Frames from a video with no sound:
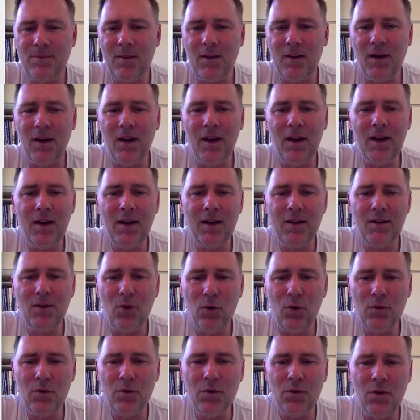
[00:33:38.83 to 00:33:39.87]
And
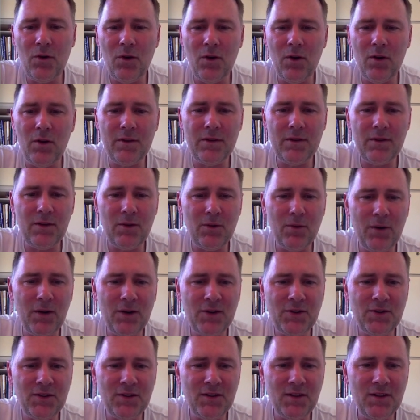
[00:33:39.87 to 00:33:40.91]
overall, this
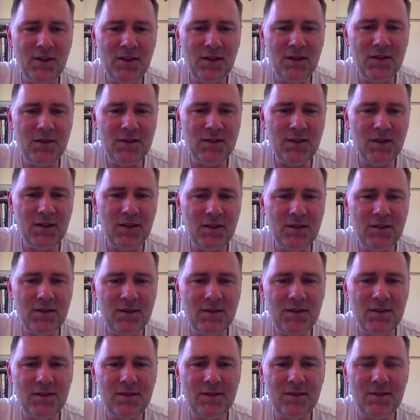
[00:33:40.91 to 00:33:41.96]
equation gives
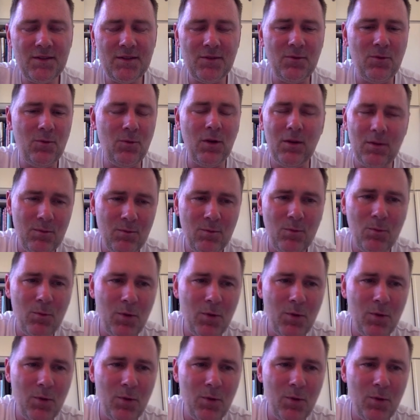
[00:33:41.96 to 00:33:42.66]
us, well,